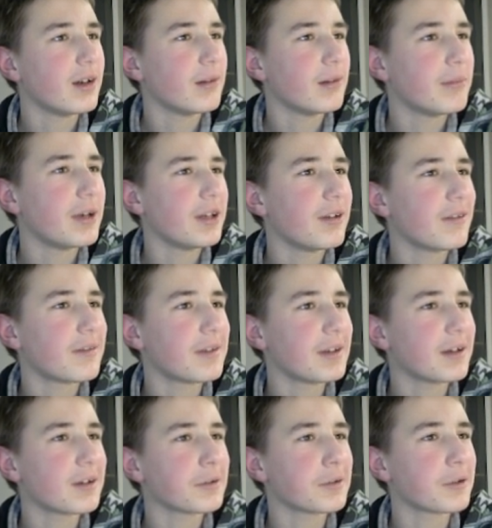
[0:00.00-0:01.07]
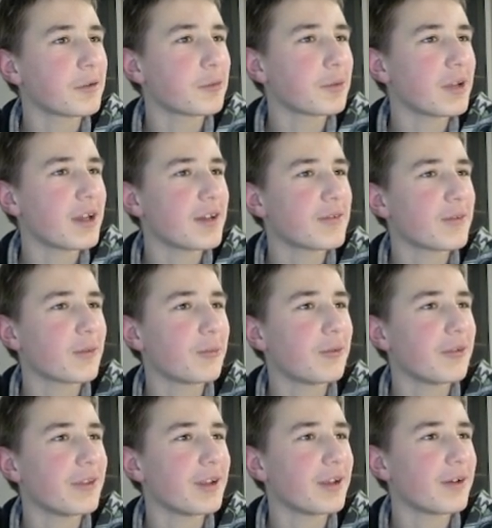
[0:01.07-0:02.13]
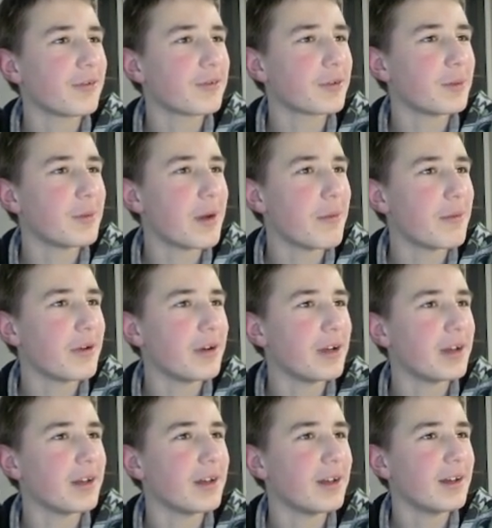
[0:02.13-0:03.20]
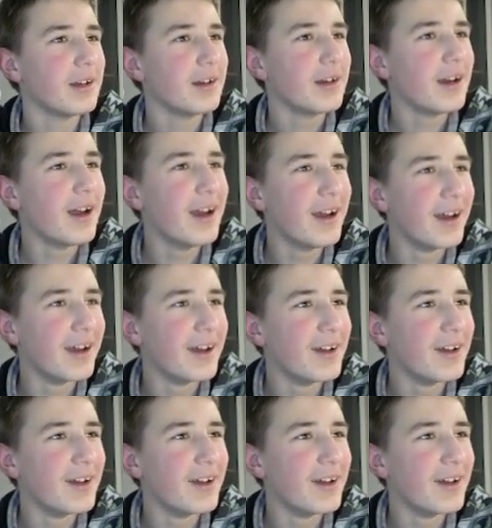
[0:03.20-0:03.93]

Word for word: but I don't think a lot of players will put that off from memory. Do